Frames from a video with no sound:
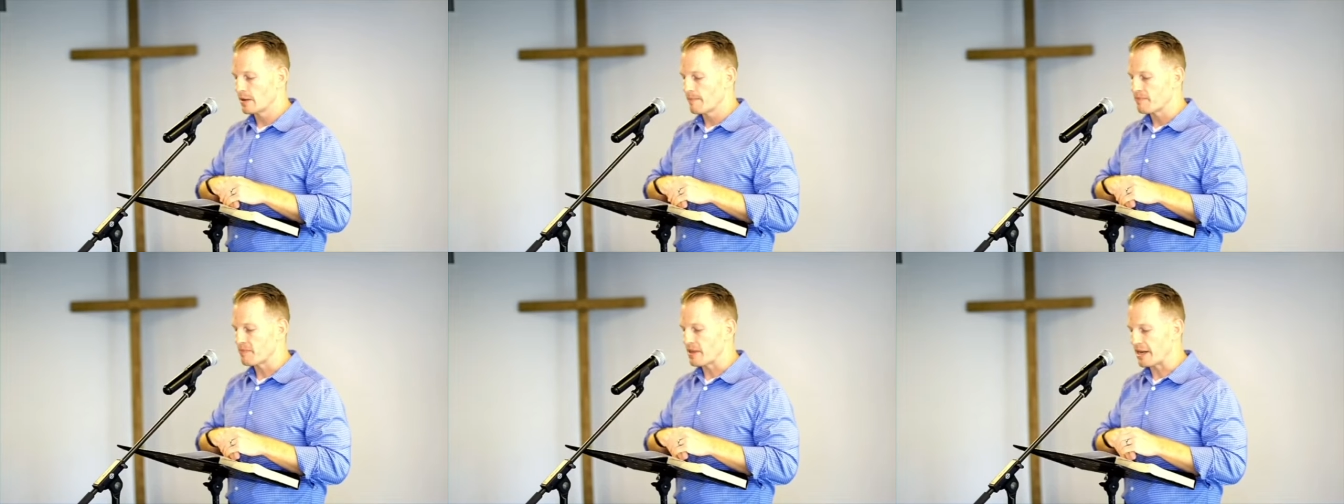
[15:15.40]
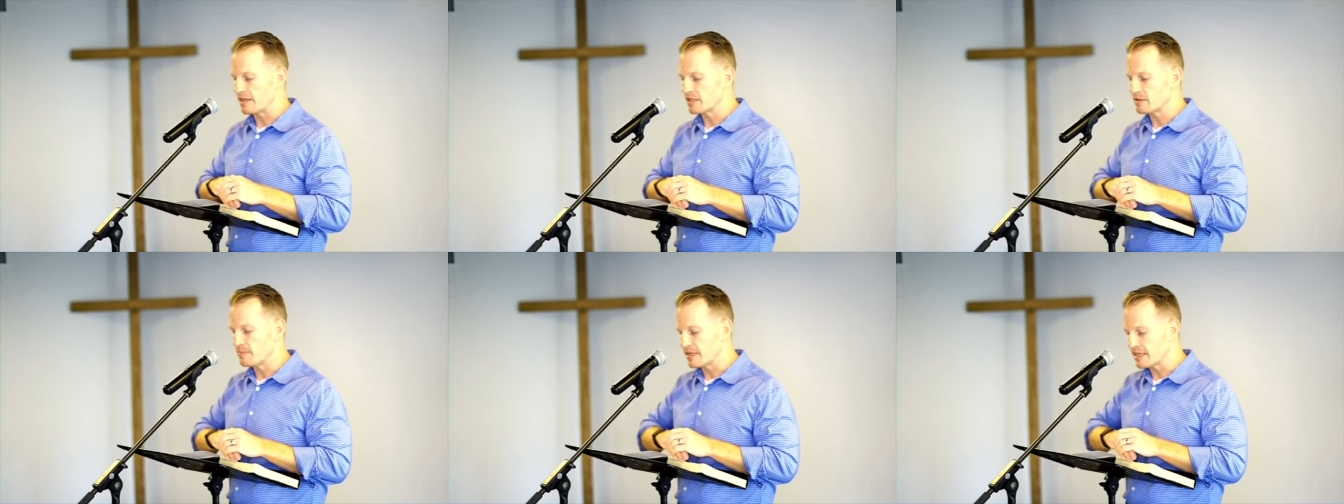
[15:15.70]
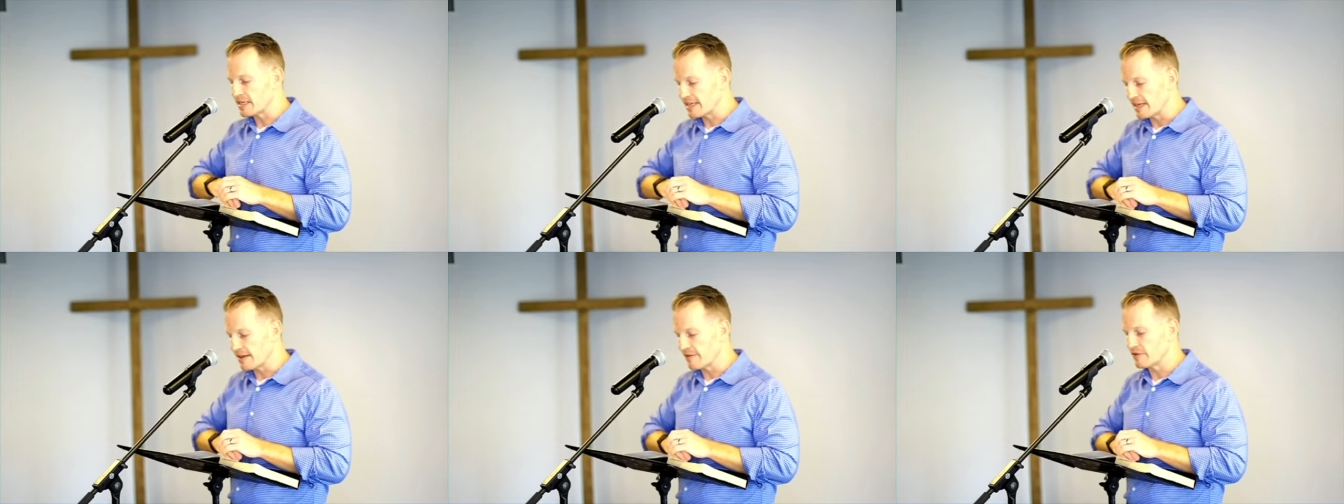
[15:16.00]
that has
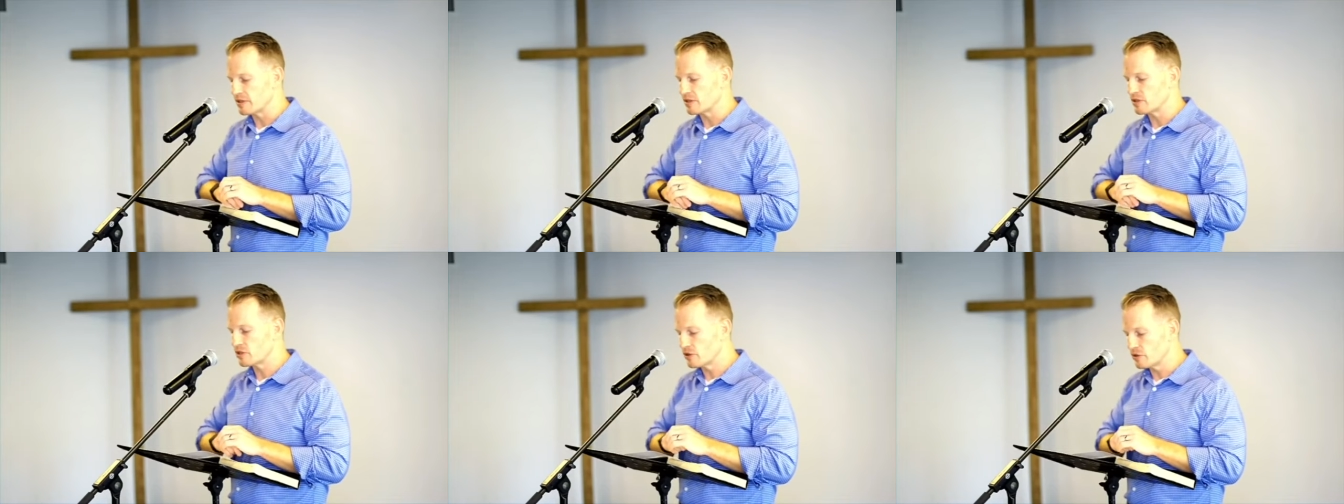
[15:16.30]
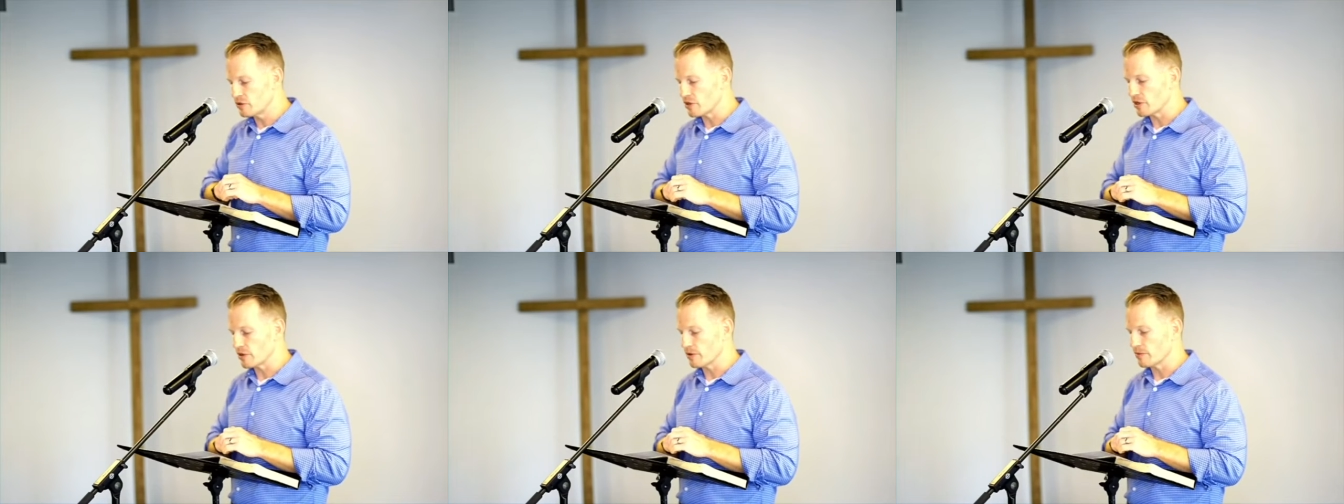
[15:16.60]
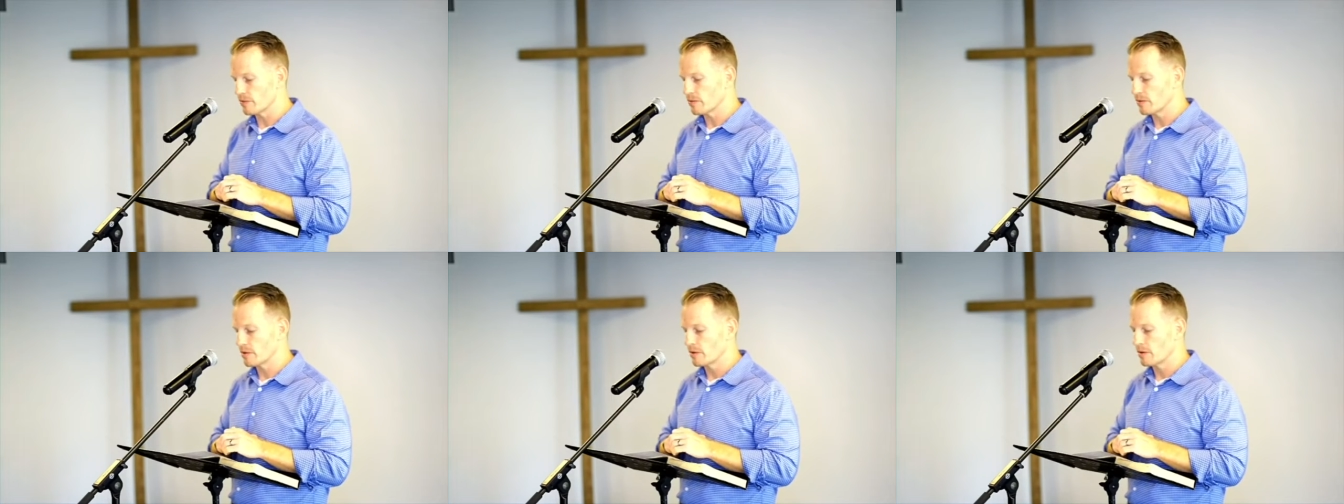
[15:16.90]
been given to you.
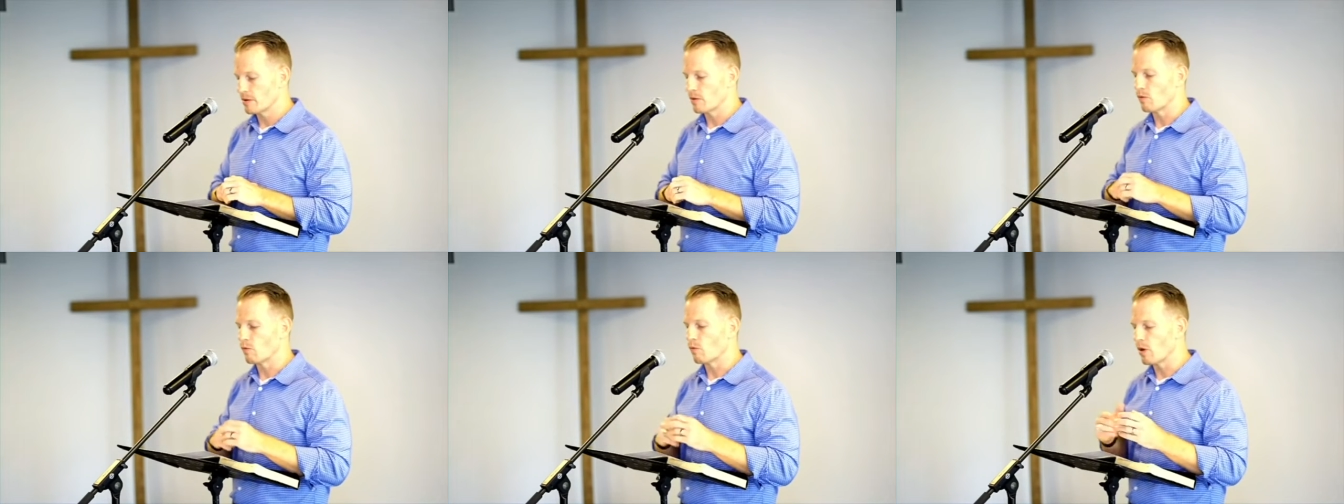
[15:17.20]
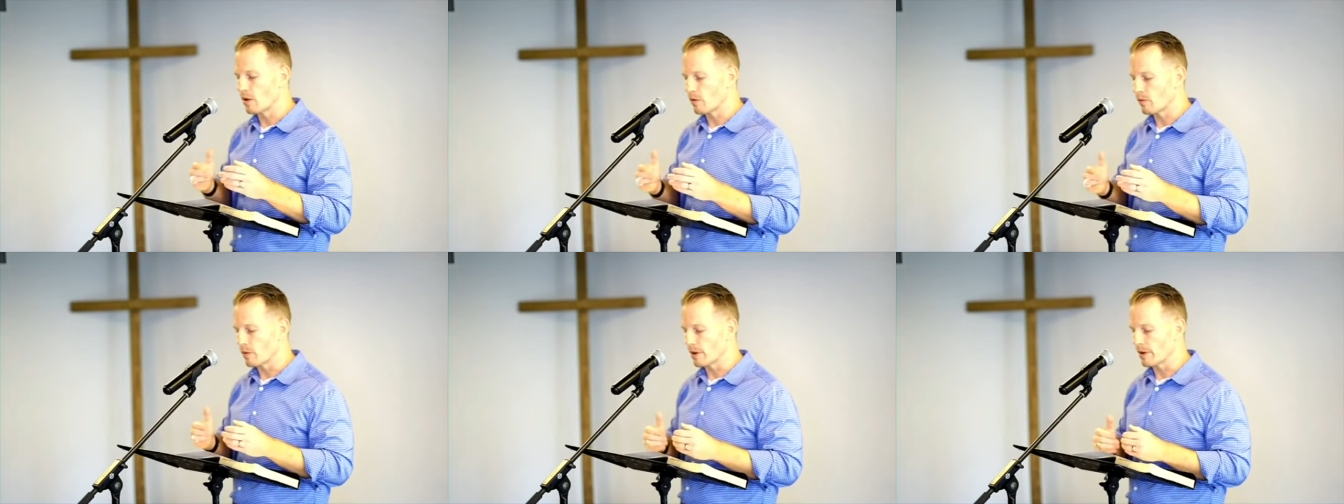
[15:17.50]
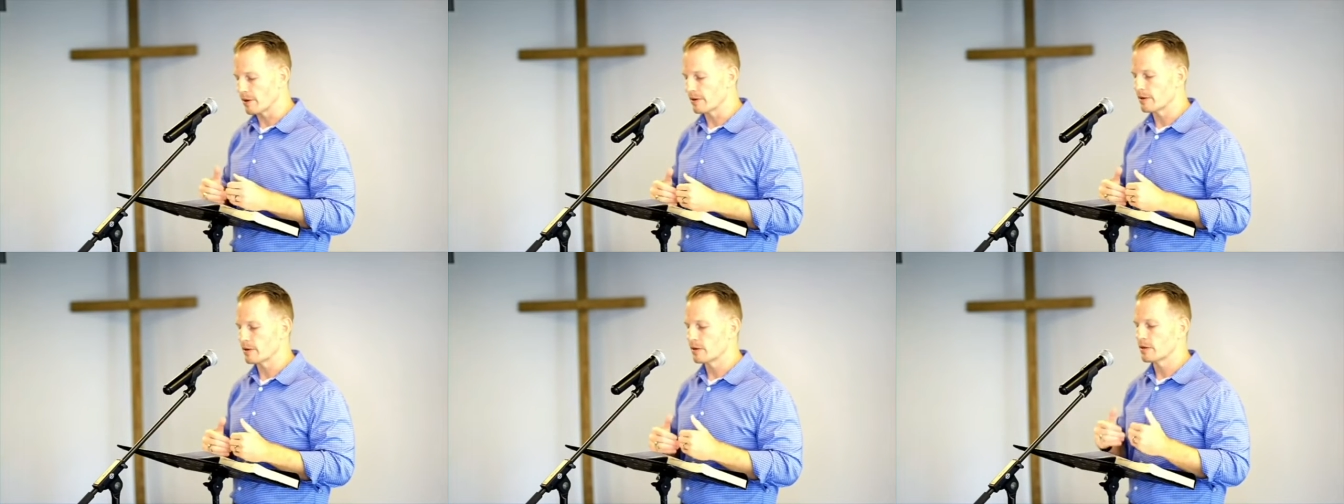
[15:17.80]
What
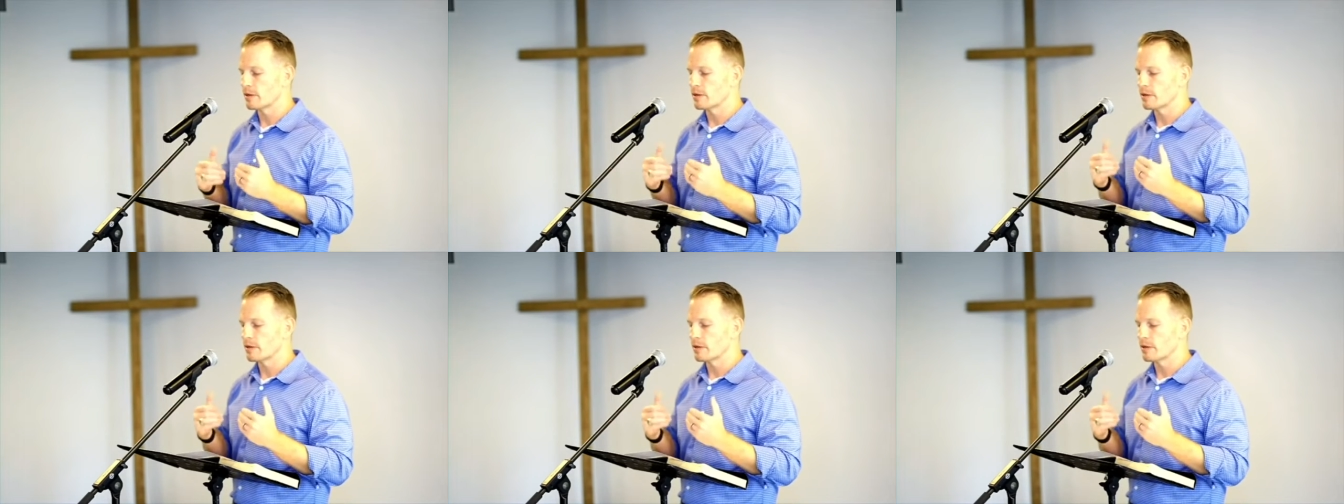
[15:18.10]
word?